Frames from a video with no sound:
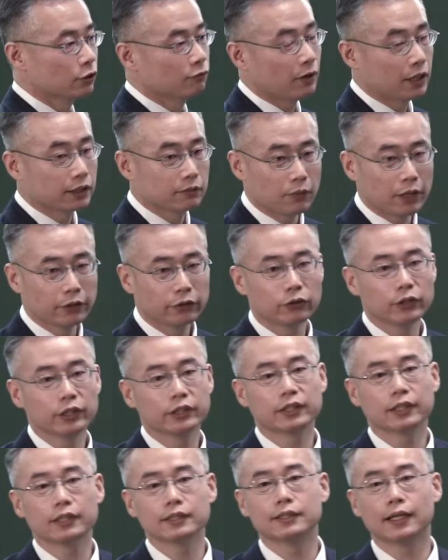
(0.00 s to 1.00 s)
fundamentally,
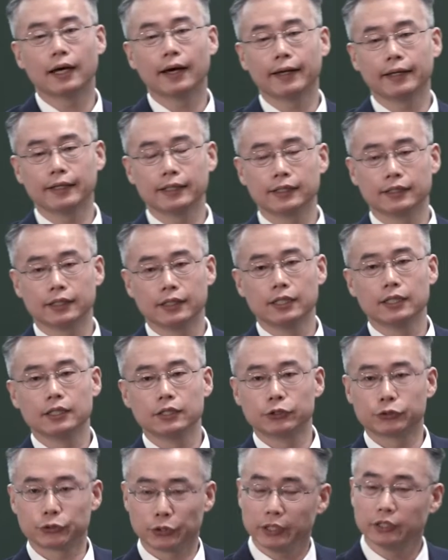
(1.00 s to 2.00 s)
it is a
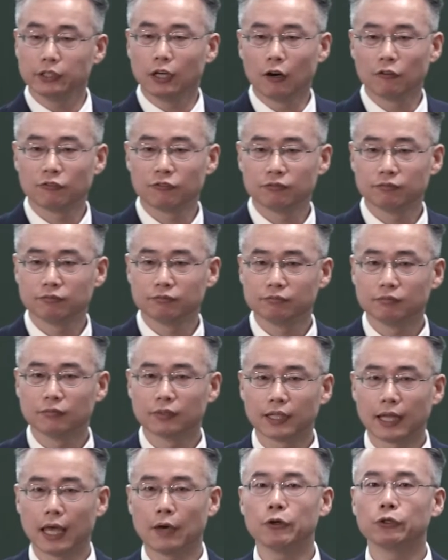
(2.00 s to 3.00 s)
trade-off.
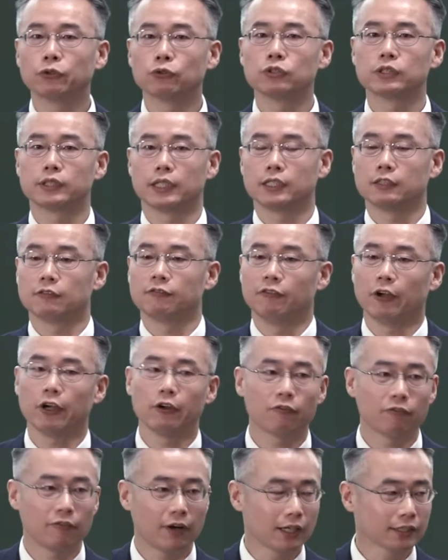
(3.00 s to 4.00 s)
Can we do things very
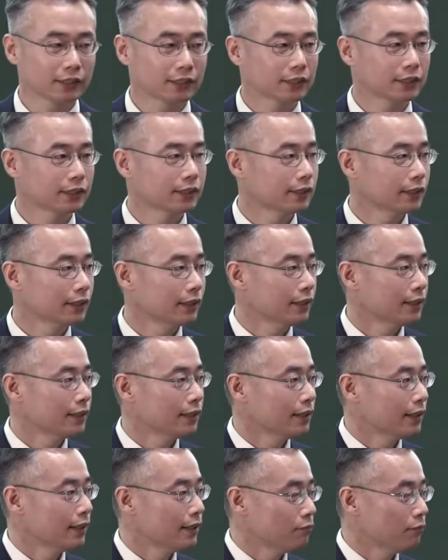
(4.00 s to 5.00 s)
fast
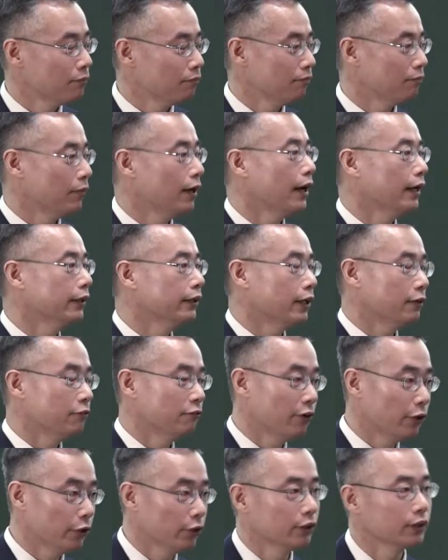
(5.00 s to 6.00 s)
and
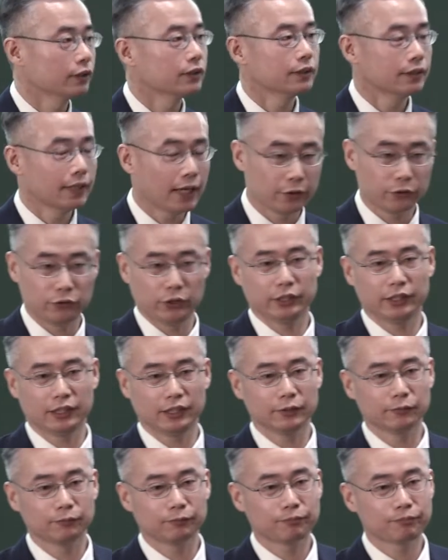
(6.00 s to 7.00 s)
very accurately?
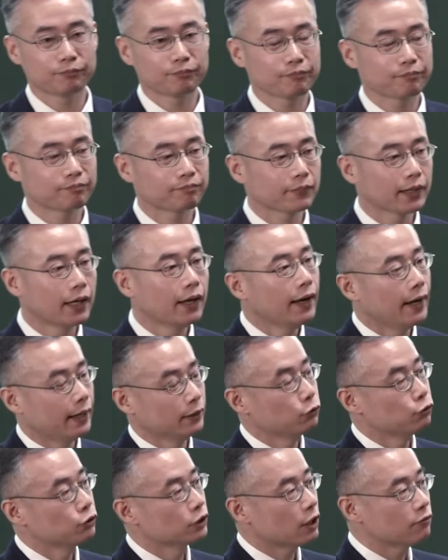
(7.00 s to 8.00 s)
And
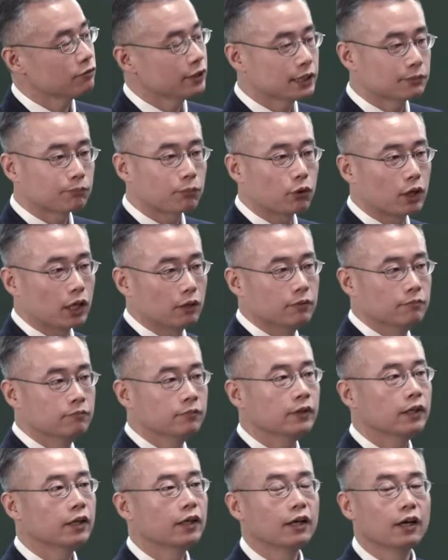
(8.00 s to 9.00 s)
to solve this problem,
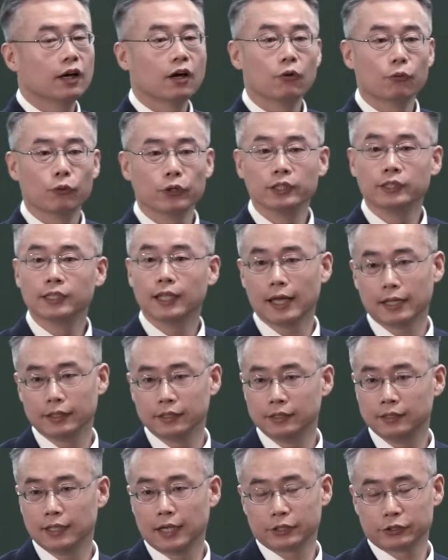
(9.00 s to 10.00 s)
we
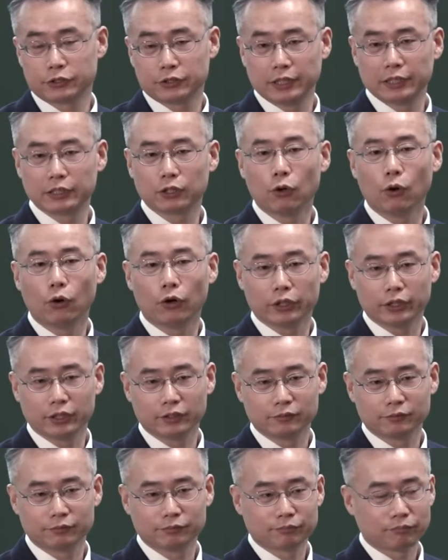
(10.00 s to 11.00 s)
need actually a toy.
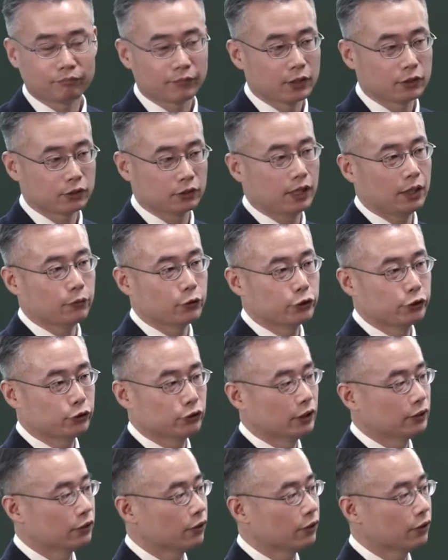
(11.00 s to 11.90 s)
So I will show the